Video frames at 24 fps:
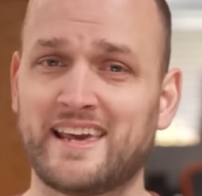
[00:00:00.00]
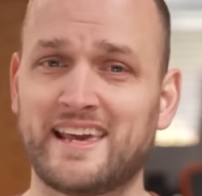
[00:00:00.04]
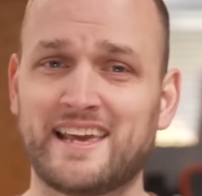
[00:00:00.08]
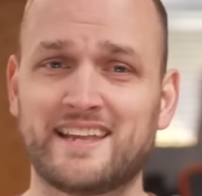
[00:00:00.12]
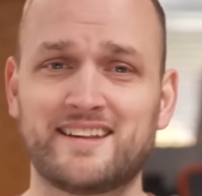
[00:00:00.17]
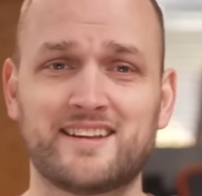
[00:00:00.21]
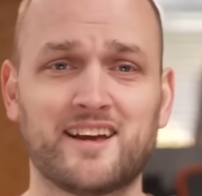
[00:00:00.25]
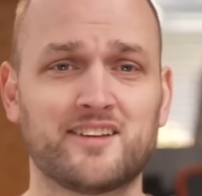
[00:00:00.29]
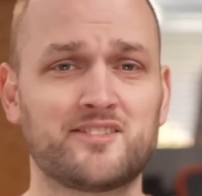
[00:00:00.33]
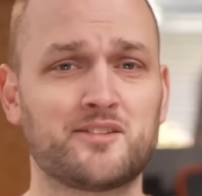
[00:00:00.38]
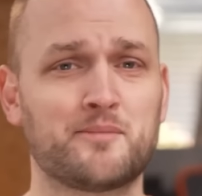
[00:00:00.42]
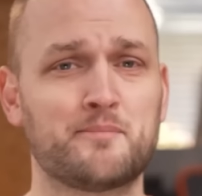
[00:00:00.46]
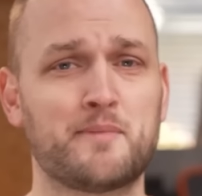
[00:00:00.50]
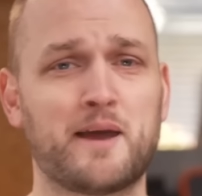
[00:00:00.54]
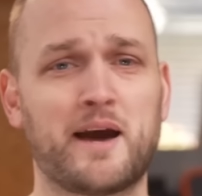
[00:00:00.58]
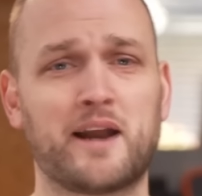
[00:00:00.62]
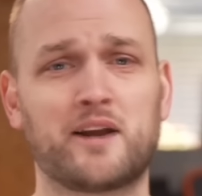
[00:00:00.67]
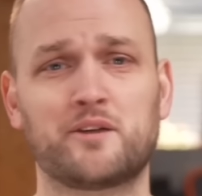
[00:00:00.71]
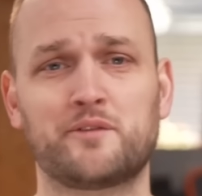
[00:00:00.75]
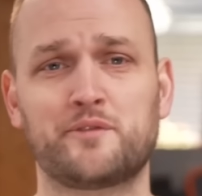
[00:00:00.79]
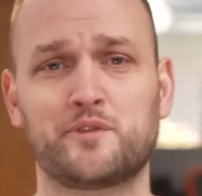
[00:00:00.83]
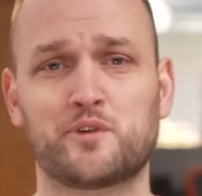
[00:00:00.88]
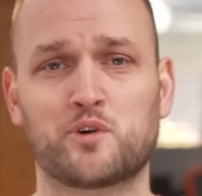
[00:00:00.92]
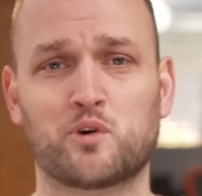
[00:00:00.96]
It doesn't
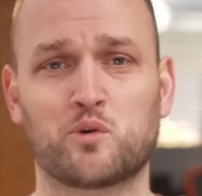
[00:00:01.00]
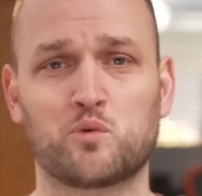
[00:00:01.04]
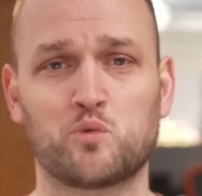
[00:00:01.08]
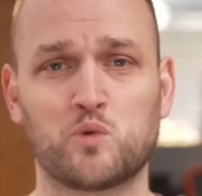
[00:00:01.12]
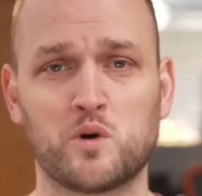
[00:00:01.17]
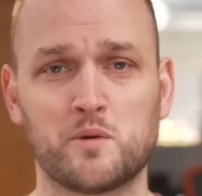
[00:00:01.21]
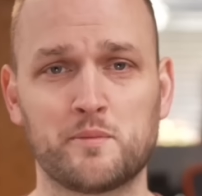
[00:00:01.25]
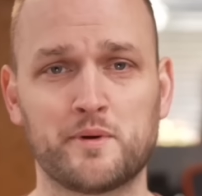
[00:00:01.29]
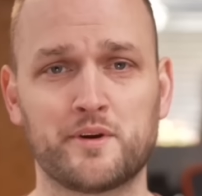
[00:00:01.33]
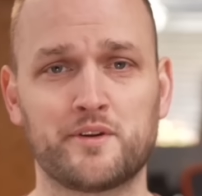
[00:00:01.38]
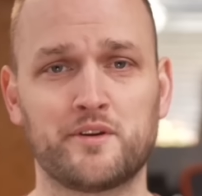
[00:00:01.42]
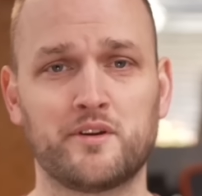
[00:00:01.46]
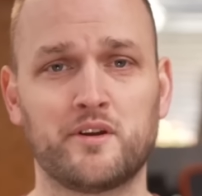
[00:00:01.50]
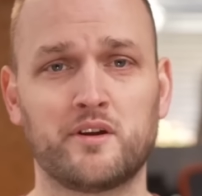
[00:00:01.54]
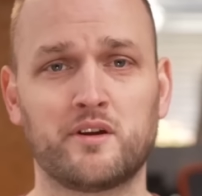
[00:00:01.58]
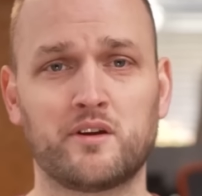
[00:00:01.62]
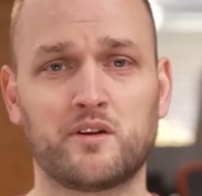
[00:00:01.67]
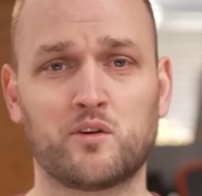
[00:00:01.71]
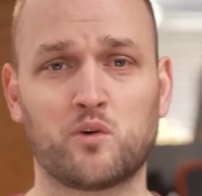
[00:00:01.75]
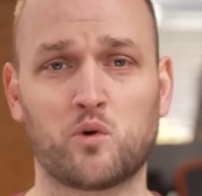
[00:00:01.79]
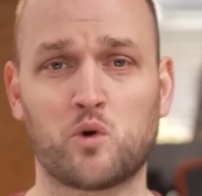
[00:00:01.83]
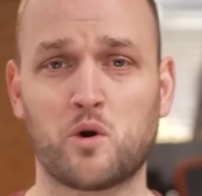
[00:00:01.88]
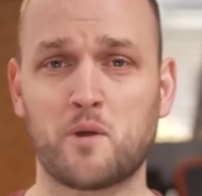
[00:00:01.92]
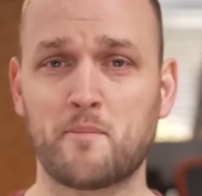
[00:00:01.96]
matter if you're a woman
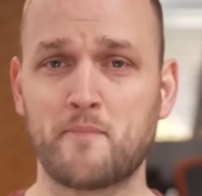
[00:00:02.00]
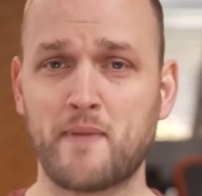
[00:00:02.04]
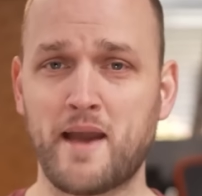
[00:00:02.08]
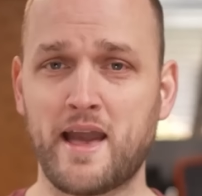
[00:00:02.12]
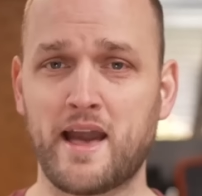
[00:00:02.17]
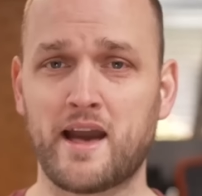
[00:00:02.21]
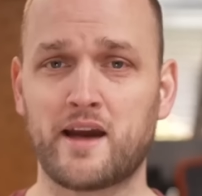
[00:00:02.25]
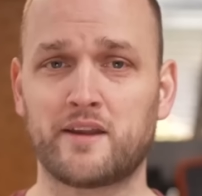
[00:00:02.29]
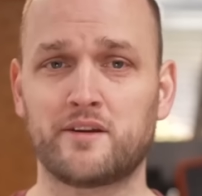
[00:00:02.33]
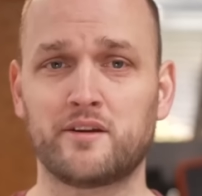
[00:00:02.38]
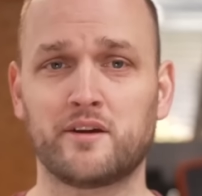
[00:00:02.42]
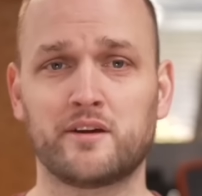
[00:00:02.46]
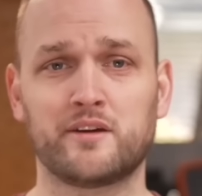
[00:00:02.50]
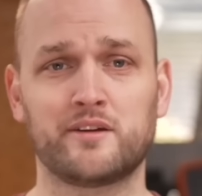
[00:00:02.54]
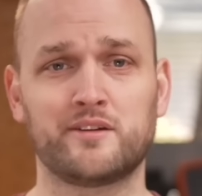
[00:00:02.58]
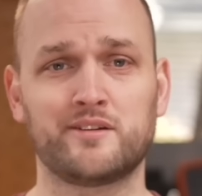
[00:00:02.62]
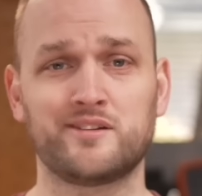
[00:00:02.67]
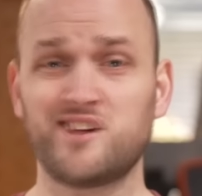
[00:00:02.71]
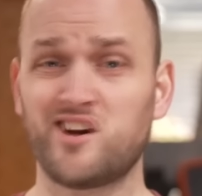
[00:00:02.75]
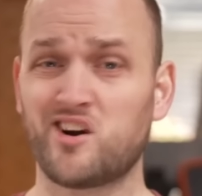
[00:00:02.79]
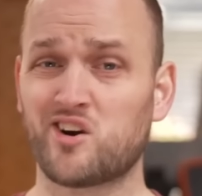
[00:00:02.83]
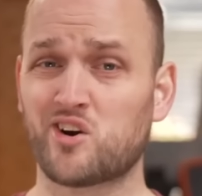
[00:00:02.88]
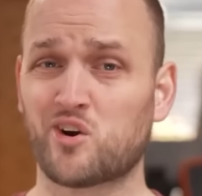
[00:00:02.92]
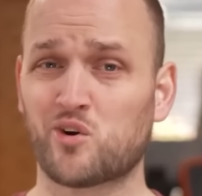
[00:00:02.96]
or a man,
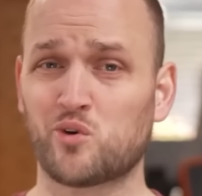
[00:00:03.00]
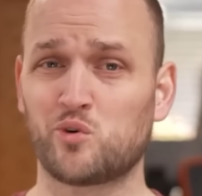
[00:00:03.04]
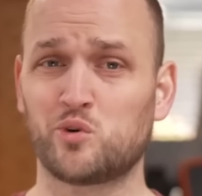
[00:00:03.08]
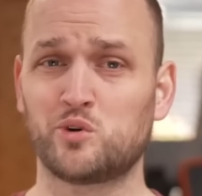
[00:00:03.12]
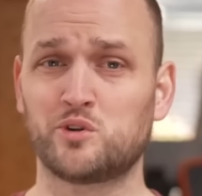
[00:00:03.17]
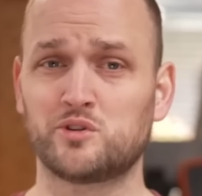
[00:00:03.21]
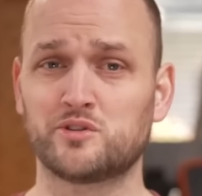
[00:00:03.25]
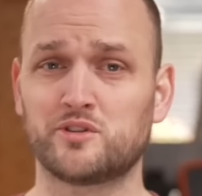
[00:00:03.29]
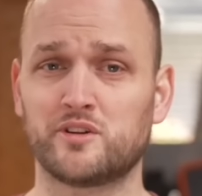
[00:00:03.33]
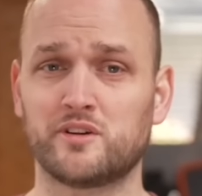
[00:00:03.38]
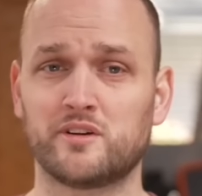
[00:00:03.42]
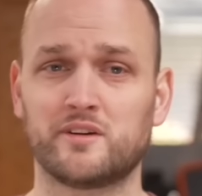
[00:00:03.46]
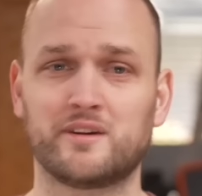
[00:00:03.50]
young or old.